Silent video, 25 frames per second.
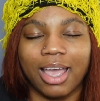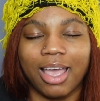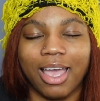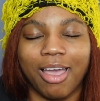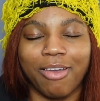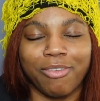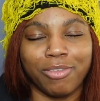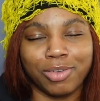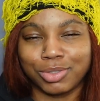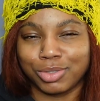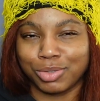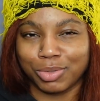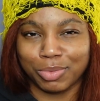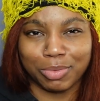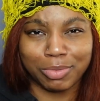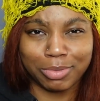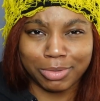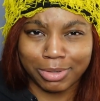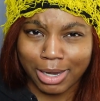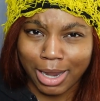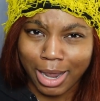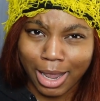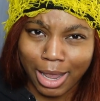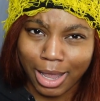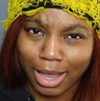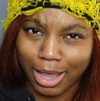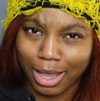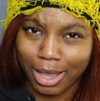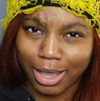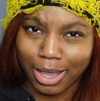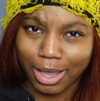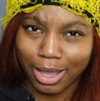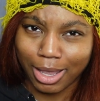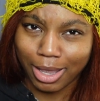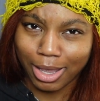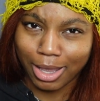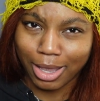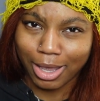every single day
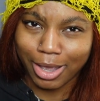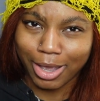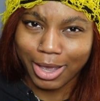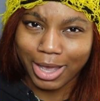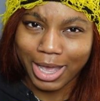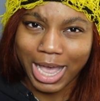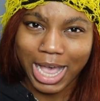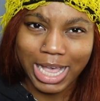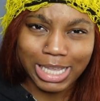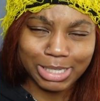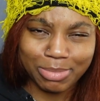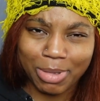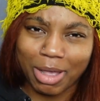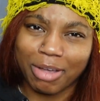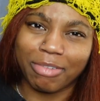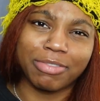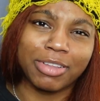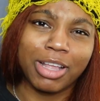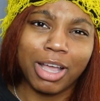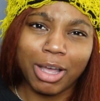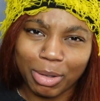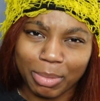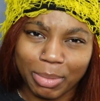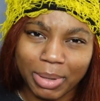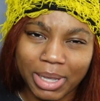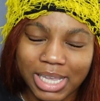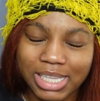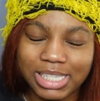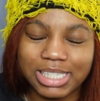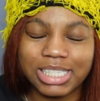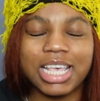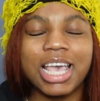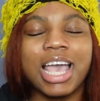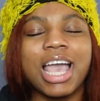as my Vlogmas.